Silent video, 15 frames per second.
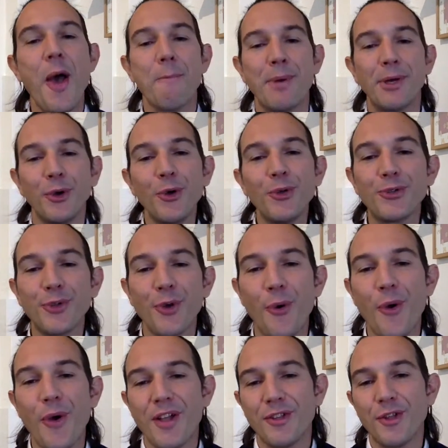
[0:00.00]
but
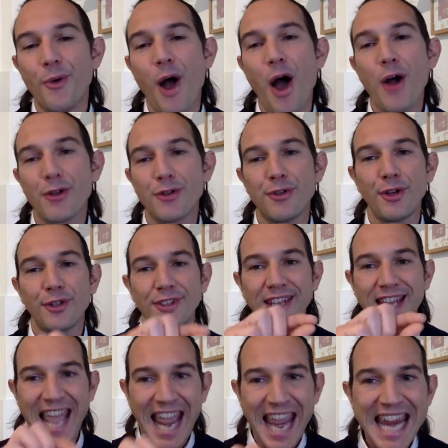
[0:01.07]
also there are
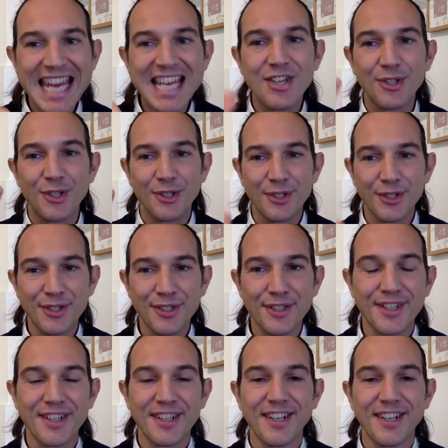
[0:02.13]
certain ages.